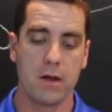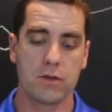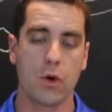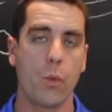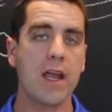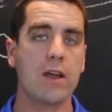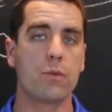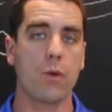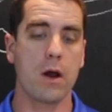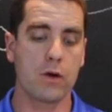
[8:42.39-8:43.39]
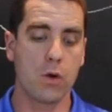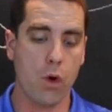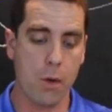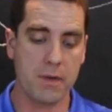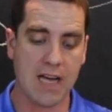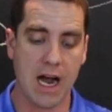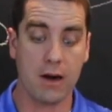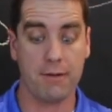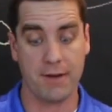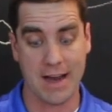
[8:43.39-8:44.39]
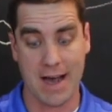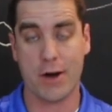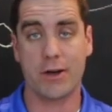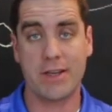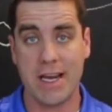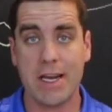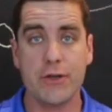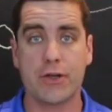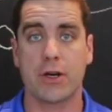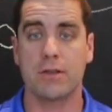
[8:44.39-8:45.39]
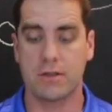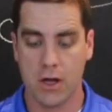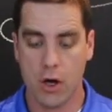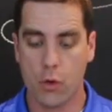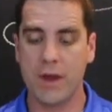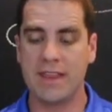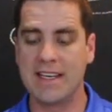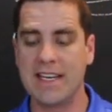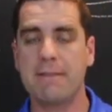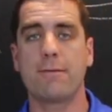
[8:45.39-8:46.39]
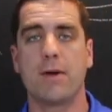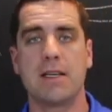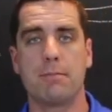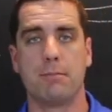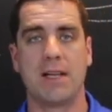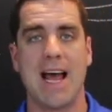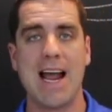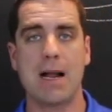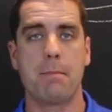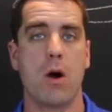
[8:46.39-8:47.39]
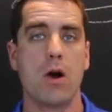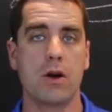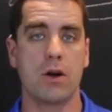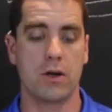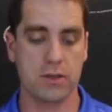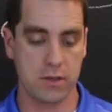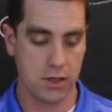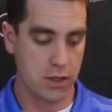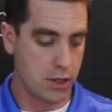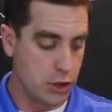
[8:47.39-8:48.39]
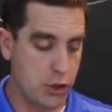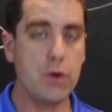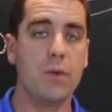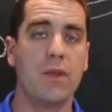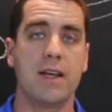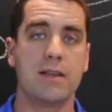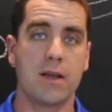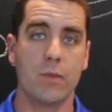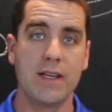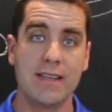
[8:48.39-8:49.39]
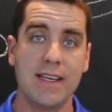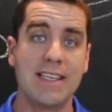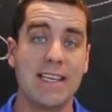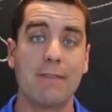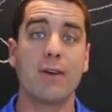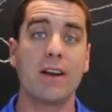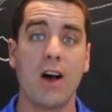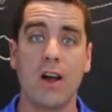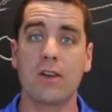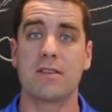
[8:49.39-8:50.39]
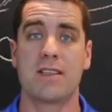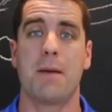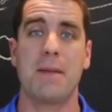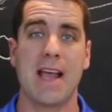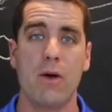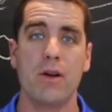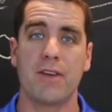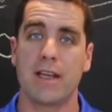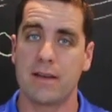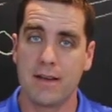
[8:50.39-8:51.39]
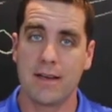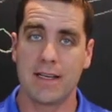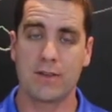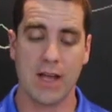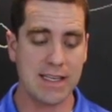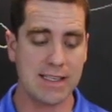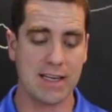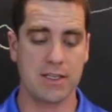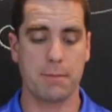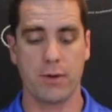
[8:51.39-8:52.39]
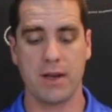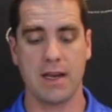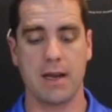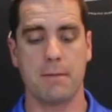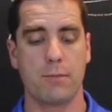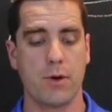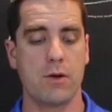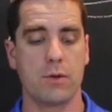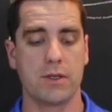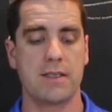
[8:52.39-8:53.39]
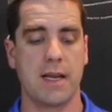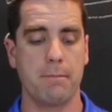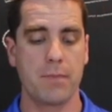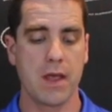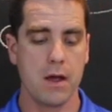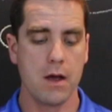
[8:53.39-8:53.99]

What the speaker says: So we could run chromatography on our t-shirts with different black markers, do this, and we see different colors coming out of it. So that's actually pretty neat, pretty cool to see.